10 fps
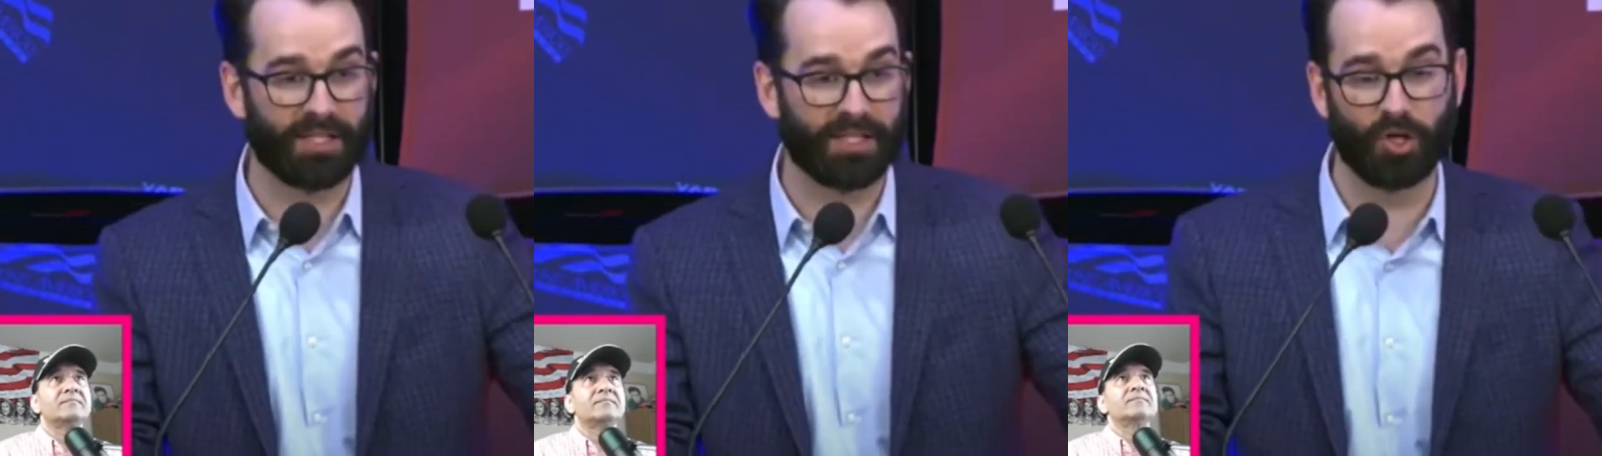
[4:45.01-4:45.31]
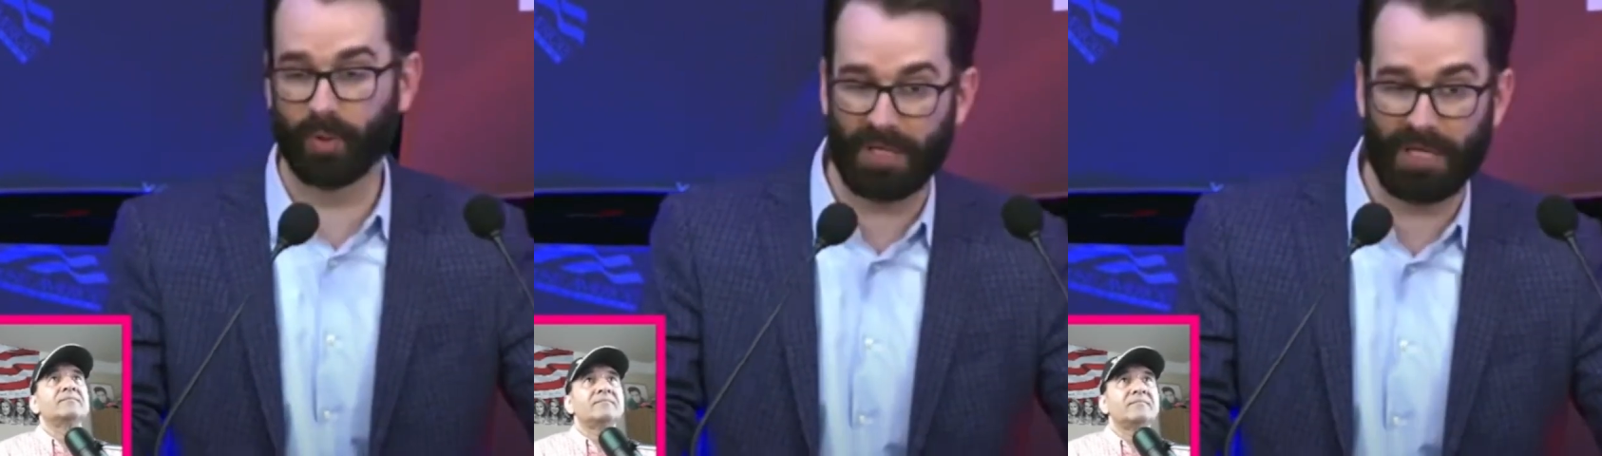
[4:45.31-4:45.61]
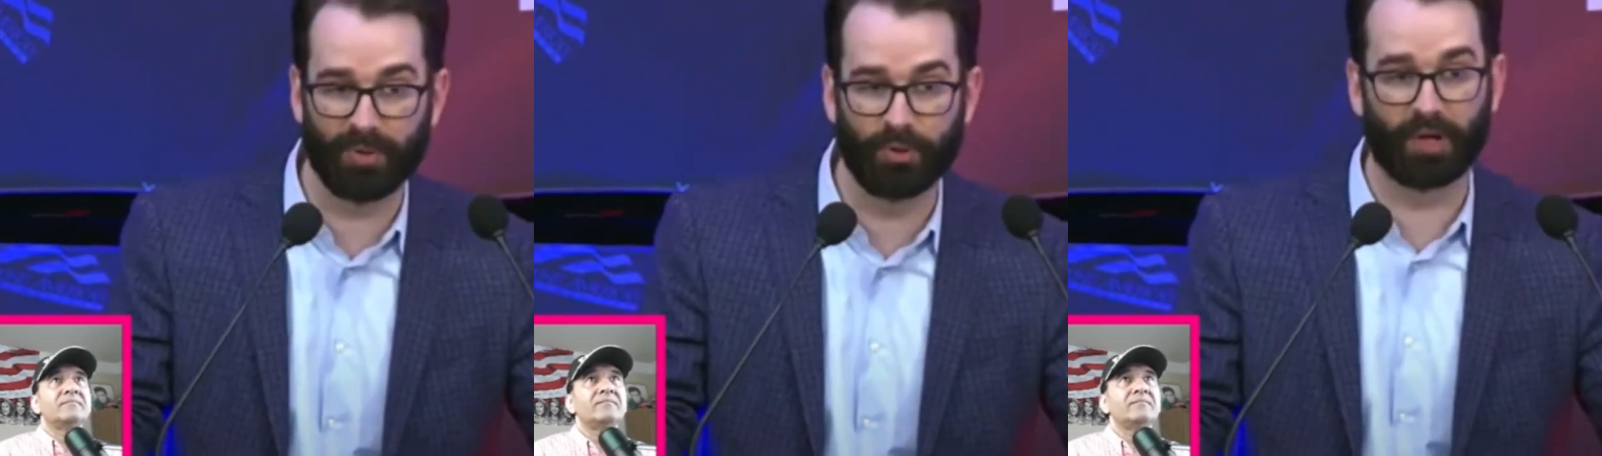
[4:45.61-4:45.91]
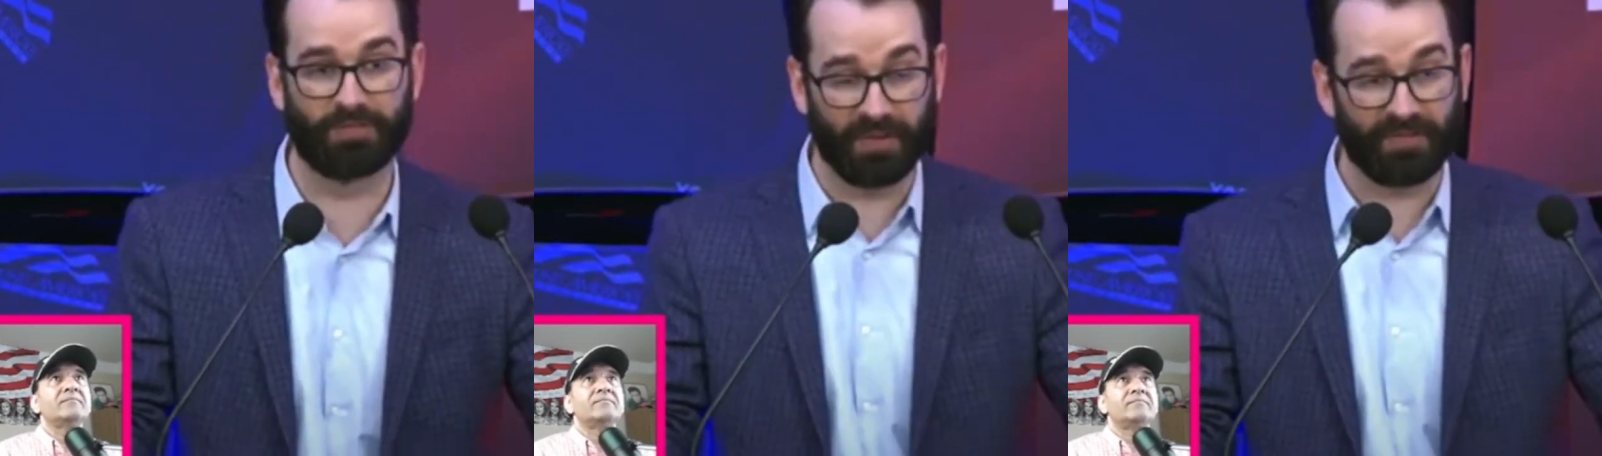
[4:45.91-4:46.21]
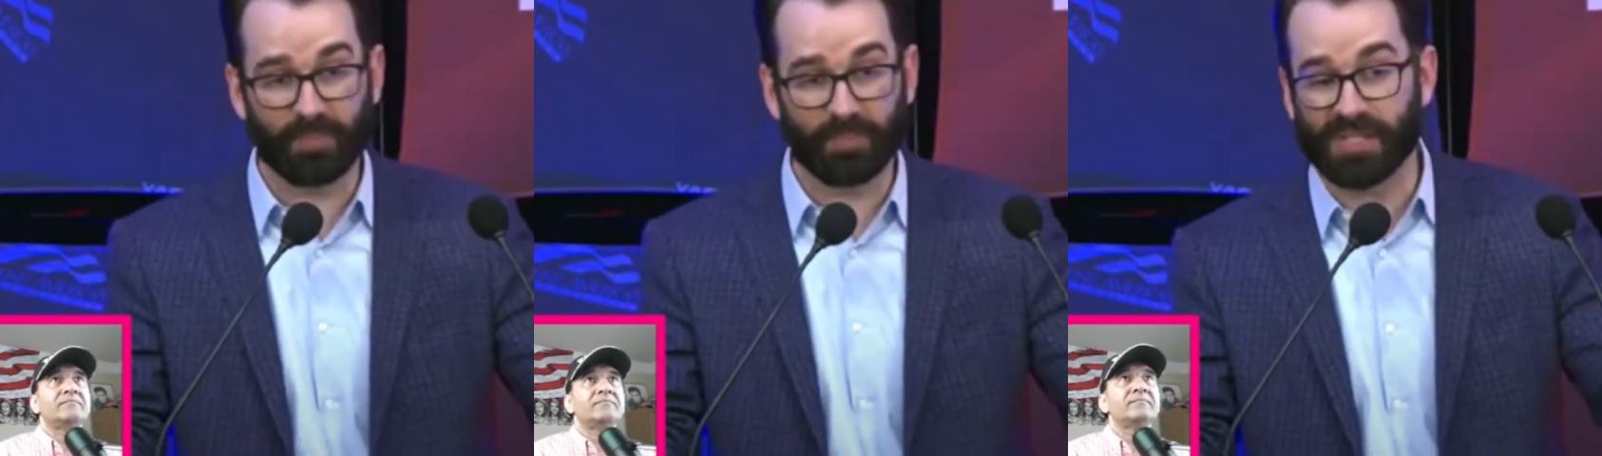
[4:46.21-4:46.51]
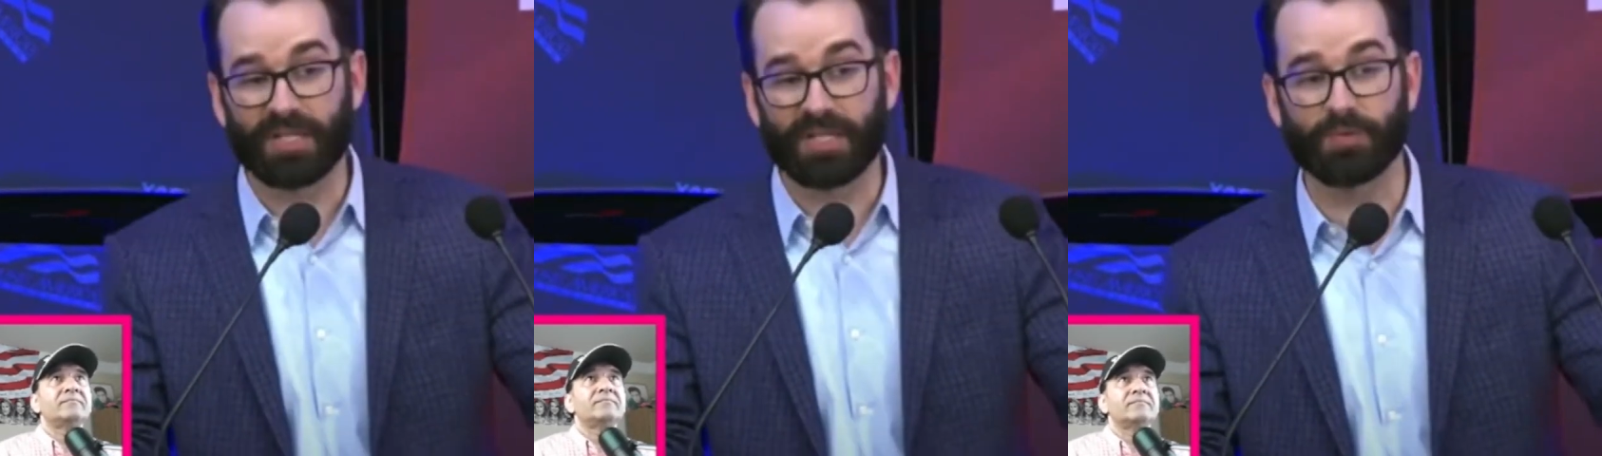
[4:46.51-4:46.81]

Speaker 1: this group of people who are 50%